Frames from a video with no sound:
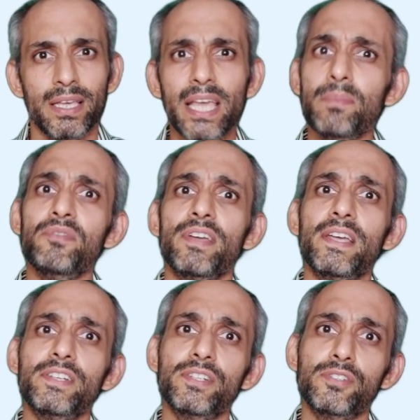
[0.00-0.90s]

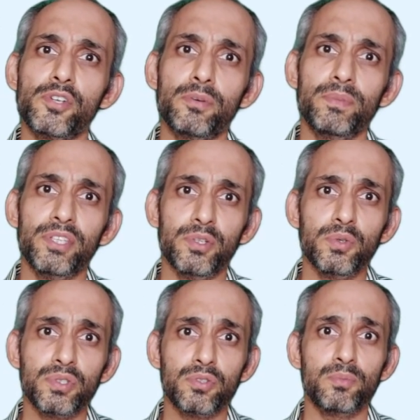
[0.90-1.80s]
Gamification should be
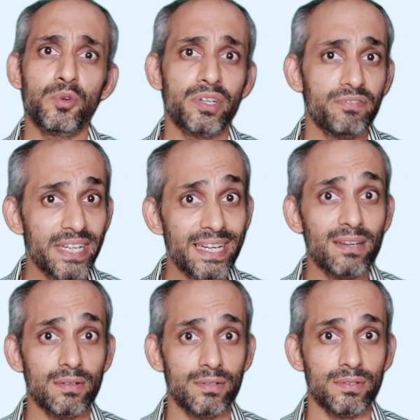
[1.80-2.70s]
used to motivate
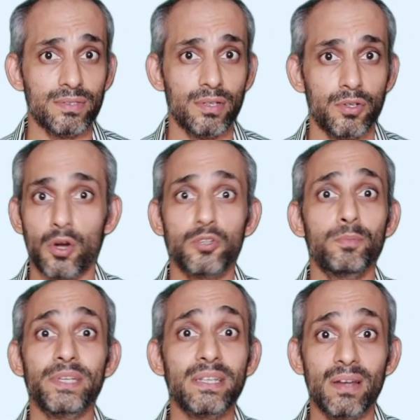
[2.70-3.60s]
learners, not
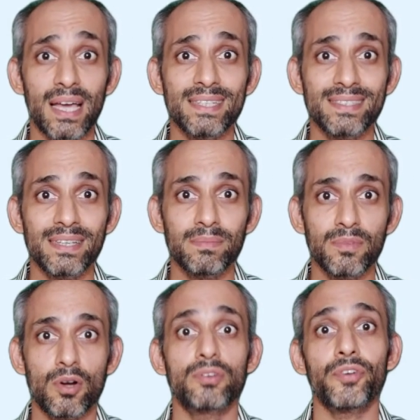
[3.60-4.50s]
to penalize them
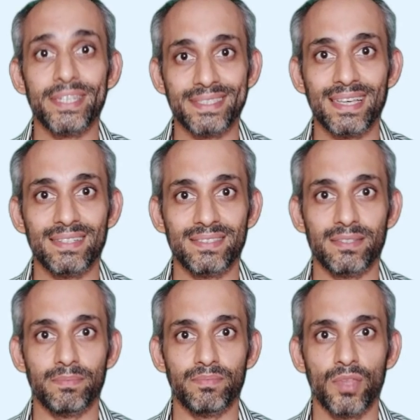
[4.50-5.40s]
or criticize
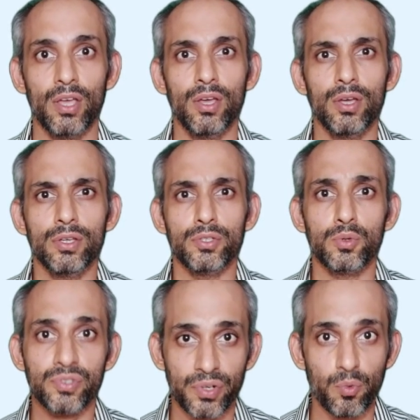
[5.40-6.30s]
them.
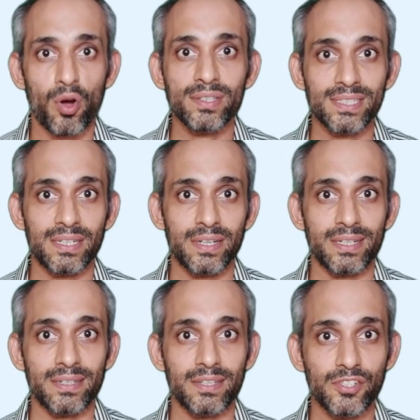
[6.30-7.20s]
Use rewards and
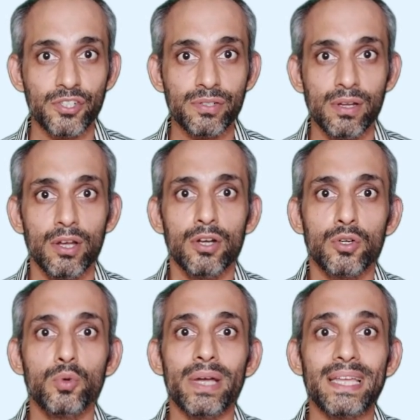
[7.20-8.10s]
recognition
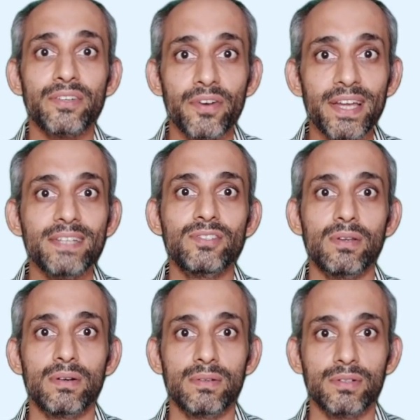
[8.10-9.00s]
to encourage
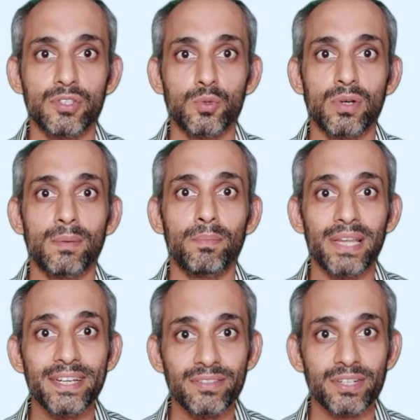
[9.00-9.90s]
learners to
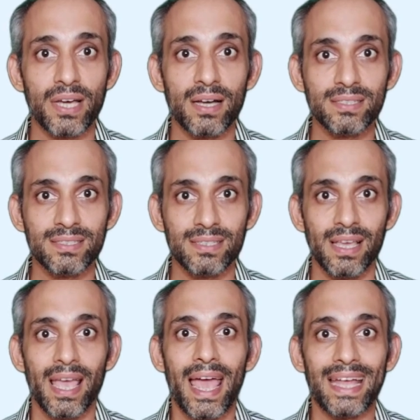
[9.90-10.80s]
complete the tasks
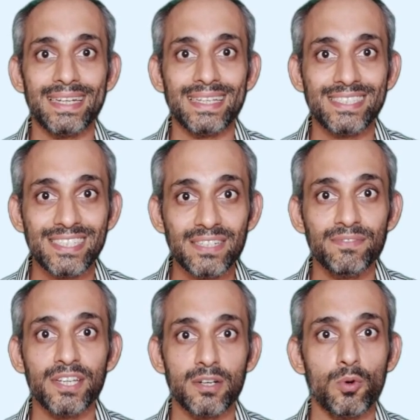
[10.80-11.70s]
and
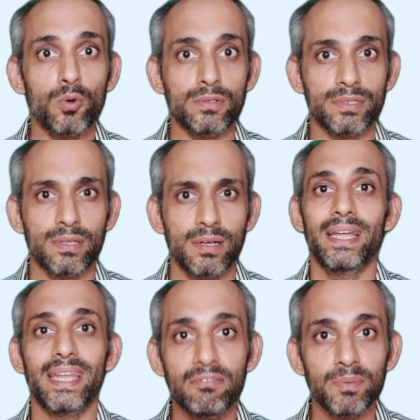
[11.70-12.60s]
achieve their goals.
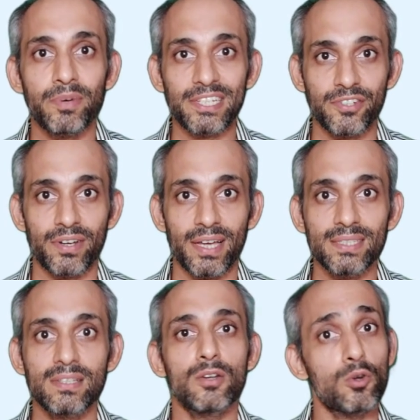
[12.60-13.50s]
Never
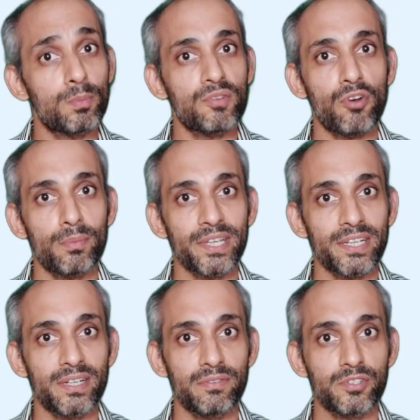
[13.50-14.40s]
pressurize low-performing
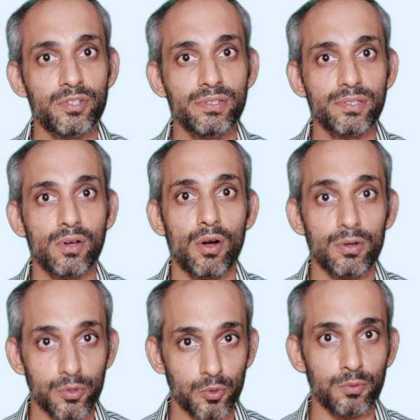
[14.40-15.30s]
individuals
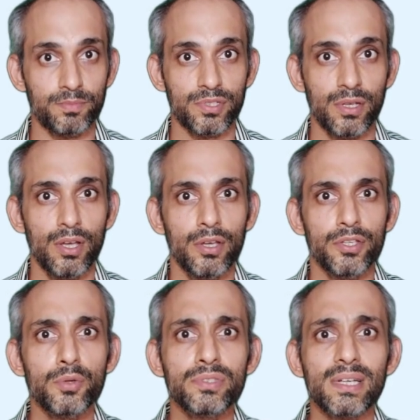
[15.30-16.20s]
or groups.
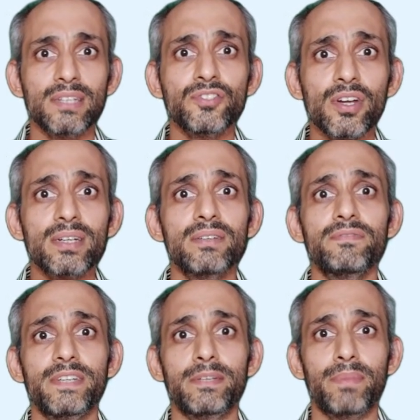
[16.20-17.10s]
Use constructive
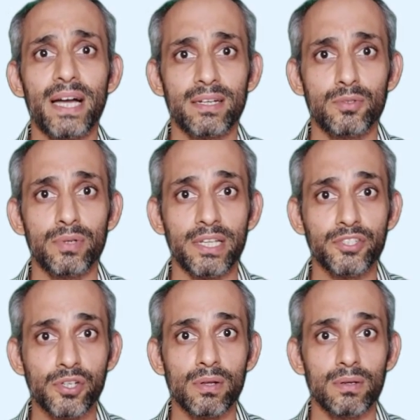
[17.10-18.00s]
feedback to
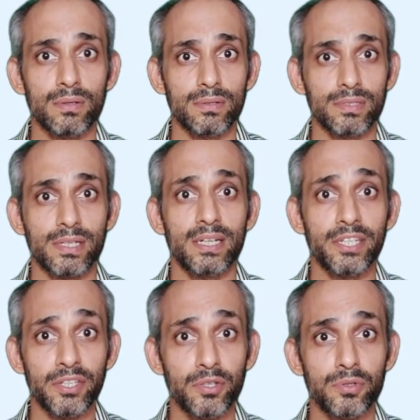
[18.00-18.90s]
ensure learners
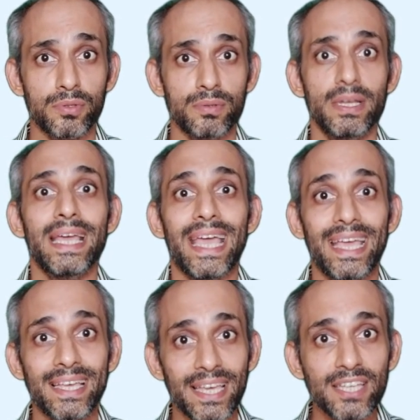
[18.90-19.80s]
continue to
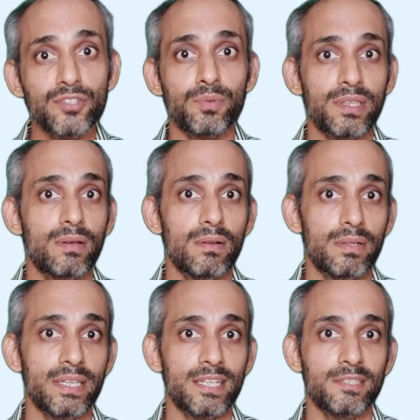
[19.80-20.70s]
engage with the
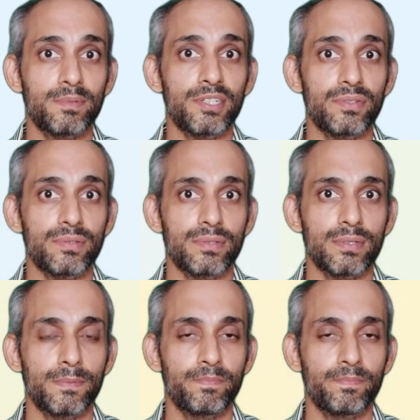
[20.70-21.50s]
learning experience.